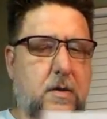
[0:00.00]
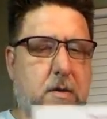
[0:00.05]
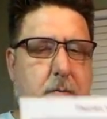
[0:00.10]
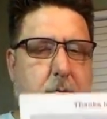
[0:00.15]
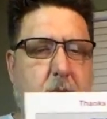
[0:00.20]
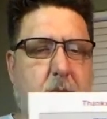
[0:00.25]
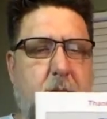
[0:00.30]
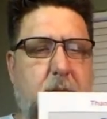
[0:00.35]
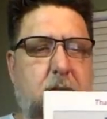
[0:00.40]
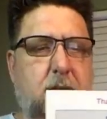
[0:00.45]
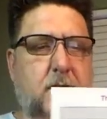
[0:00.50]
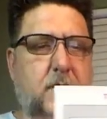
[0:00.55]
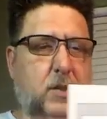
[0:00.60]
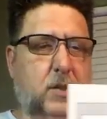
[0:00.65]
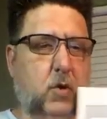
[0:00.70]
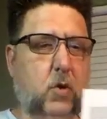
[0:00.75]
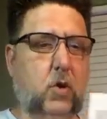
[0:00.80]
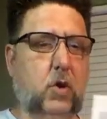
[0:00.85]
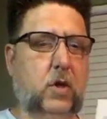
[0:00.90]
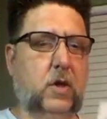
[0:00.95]
Let's pull up the
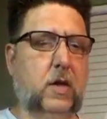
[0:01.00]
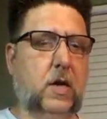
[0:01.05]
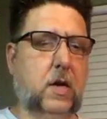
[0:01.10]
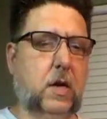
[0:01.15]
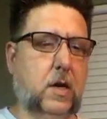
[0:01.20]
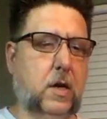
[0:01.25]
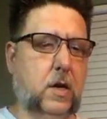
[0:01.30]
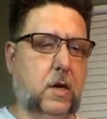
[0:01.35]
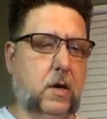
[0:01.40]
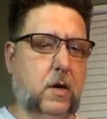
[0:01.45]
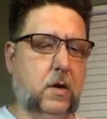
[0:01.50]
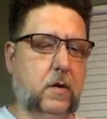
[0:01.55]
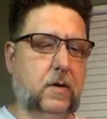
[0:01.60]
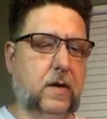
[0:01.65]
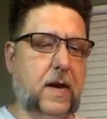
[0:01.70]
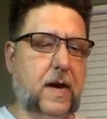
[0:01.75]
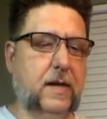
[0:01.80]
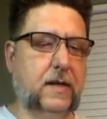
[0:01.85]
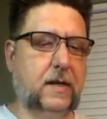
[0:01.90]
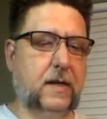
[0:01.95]
scorecard.
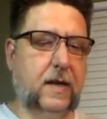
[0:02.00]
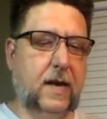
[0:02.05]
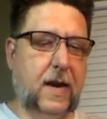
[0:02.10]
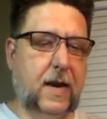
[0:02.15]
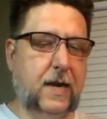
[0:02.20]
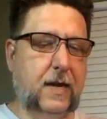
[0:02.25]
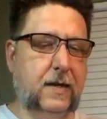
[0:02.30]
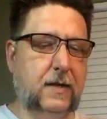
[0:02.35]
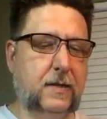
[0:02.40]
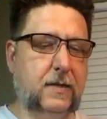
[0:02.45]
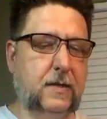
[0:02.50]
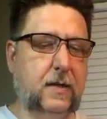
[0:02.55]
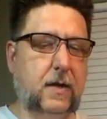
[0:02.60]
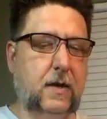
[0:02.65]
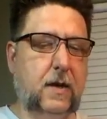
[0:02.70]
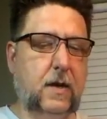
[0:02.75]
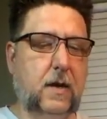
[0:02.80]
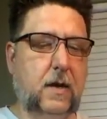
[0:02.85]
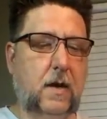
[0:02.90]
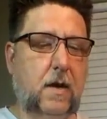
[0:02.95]
Okay, today's
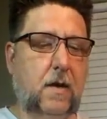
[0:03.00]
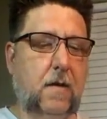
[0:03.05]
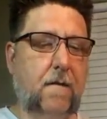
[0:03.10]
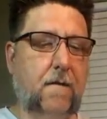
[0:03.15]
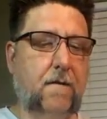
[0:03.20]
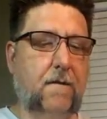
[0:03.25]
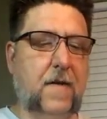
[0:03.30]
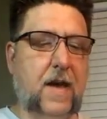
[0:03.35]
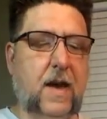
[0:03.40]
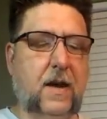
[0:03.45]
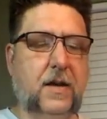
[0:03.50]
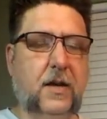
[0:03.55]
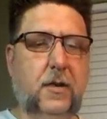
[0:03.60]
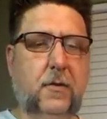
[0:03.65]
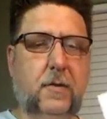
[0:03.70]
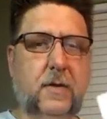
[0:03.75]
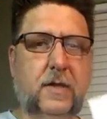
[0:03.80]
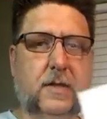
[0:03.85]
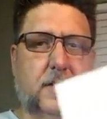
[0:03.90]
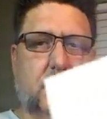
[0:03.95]

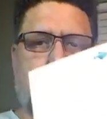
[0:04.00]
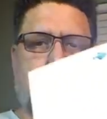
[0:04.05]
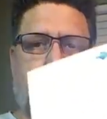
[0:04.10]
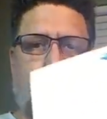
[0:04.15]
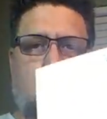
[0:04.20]
value is